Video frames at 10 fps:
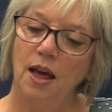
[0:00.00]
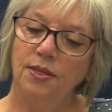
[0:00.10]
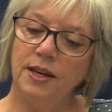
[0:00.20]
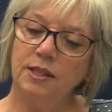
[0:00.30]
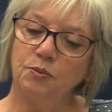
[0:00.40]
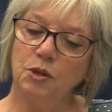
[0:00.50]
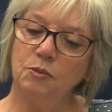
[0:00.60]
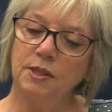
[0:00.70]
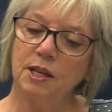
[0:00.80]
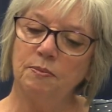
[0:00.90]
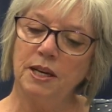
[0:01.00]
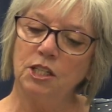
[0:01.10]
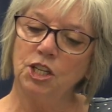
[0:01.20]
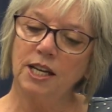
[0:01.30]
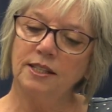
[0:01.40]
These rooms can be
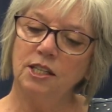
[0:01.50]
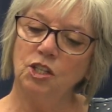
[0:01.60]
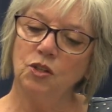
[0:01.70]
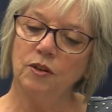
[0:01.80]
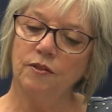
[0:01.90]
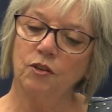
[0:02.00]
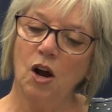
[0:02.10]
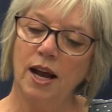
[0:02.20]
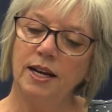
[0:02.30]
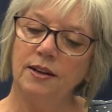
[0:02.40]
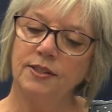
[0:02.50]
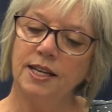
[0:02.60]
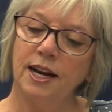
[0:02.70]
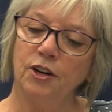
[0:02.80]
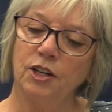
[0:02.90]
adjusted to a variety of
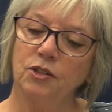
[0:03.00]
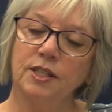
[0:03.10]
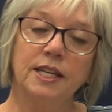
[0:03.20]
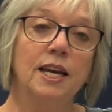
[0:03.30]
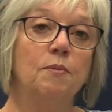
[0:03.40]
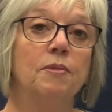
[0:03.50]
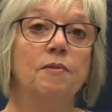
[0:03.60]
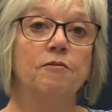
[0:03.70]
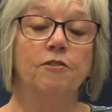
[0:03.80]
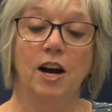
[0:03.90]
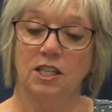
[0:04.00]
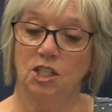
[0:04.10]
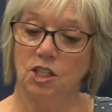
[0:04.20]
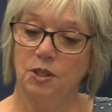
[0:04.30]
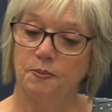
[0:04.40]
scenarios to keep them
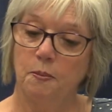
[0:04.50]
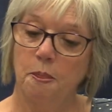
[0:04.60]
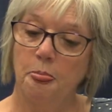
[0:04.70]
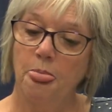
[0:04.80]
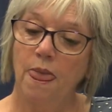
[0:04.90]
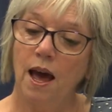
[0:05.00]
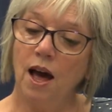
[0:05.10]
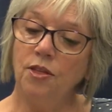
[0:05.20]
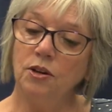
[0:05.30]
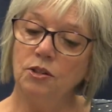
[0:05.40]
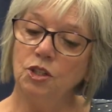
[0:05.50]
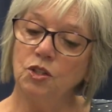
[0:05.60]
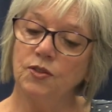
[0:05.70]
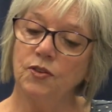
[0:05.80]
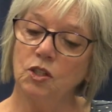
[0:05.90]
fresh. Other
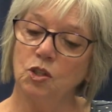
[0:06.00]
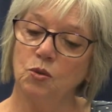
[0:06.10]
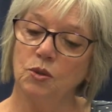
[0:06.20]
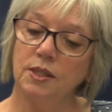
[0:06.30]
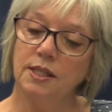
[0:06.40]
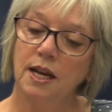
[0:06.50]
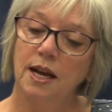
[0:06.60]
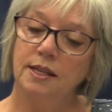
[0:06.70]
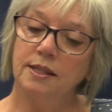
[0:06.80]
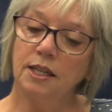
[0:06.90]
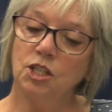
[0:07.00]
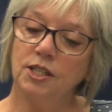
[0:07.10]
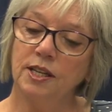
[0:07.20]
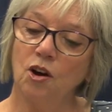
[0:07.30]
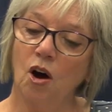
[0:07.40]
useful tools, such
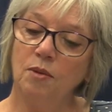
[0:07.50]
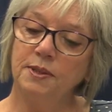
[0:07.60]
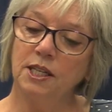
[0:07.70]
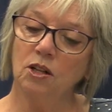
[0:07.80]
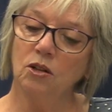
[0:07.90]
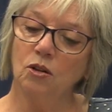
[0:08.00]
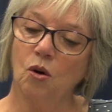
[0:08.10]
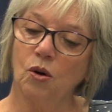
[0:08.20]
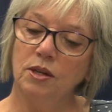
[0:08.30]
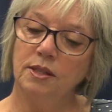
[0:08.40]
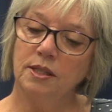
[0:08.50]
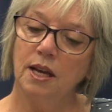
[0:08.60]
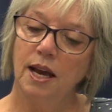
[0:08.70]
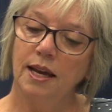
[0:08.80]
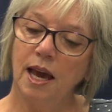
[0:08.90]
as an obstacle course
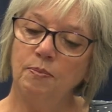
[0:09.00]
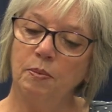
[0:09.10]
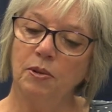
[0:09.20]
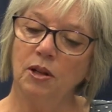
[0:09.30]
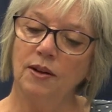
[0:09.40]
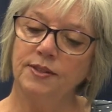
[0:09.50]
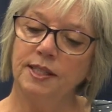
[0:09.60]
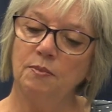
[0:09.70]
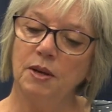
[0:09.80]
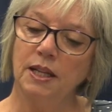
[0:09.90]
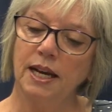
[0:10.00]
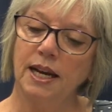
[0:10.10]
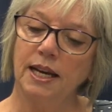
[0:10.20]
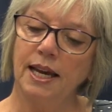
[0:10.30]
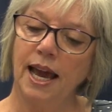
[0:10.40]
capable of
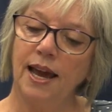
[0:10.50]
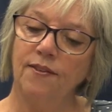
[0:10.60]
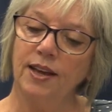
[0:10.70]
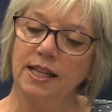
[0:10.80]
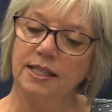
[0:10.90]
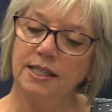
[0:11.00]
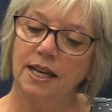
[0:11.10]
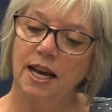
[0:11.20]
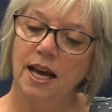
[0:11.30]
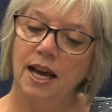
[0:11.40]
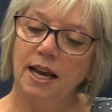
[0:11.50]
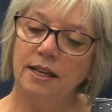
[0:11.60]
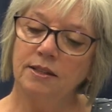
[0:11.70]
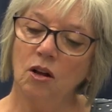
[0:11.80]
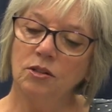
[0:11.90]
simulating cave ins,
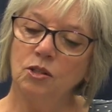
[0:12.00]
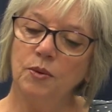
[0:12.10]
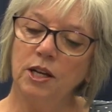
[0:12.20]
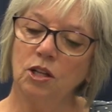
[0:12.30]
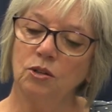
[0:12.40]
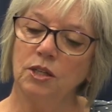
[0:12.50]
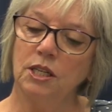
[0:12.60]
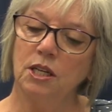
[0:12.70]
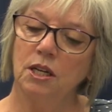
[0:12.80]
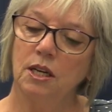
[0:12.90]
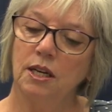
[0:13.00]
is also included